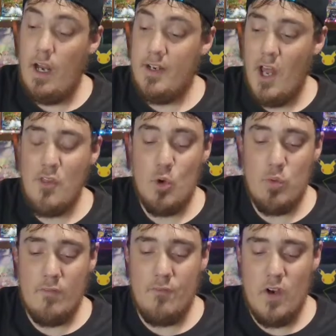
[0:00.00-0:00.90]
Another
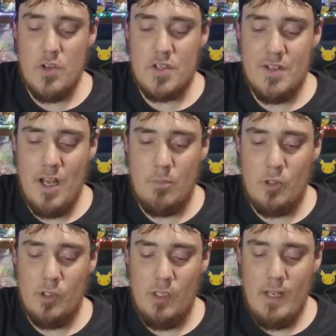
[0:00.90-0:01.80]
reverse
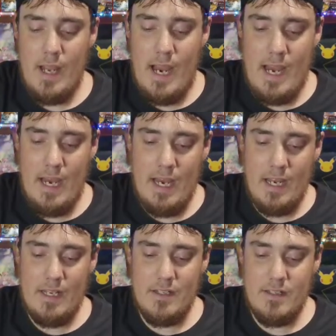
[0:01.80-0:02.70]
Numel.
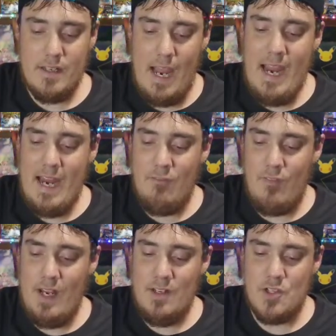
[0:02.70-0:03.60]
And hey,
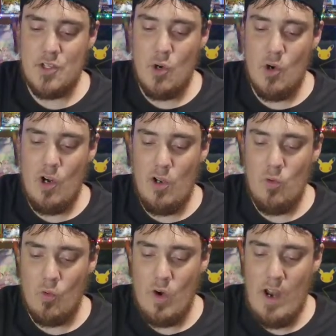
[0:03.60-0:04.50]
Venusaur,
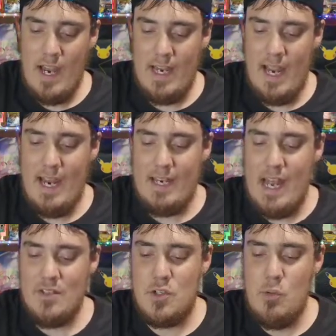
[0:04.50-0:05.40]
all right, hey,
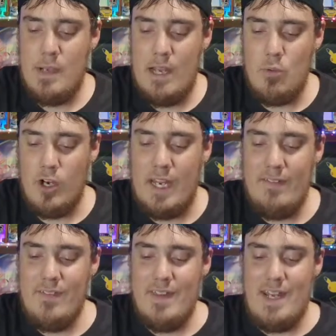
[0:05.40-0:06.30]
not too bad. We're
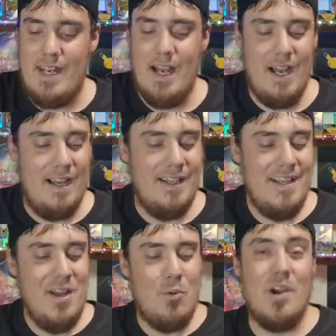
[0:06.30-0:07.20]
getting
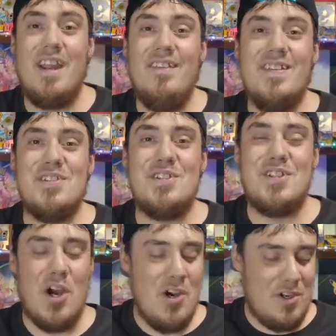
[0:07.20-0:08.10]
the
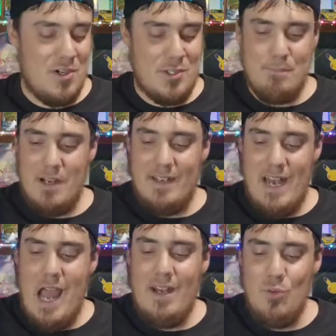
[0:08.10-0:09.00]
starters, but
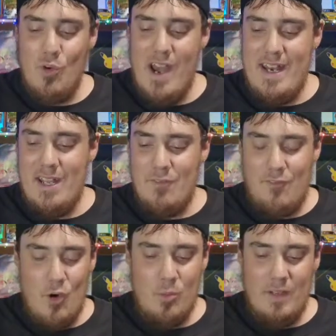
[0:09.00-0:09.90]
not in Radiant
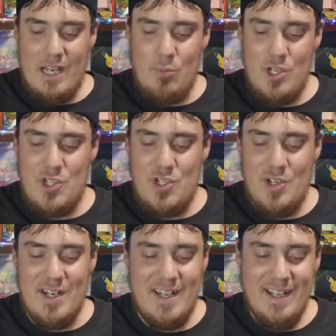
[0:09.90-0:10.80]
form like we
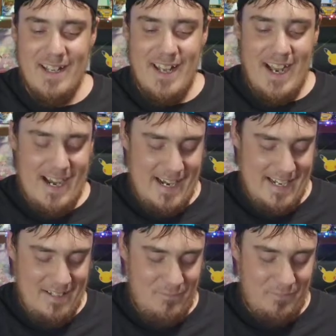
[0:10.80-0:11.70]
should. We
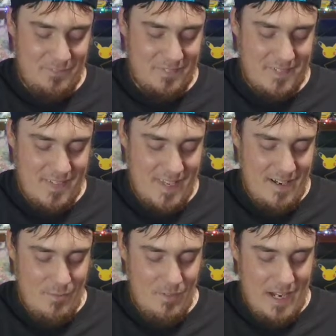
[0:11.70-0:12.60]

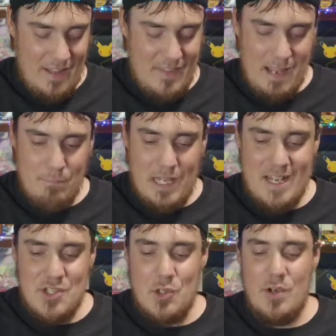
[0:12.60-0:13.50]
got that
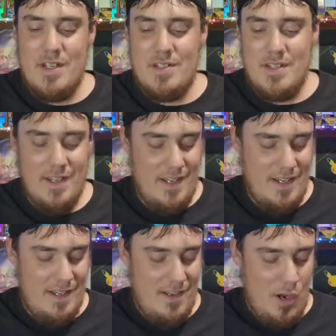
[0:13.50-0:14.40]

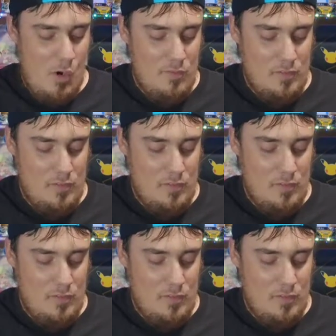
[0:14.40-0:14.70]
Blastoise.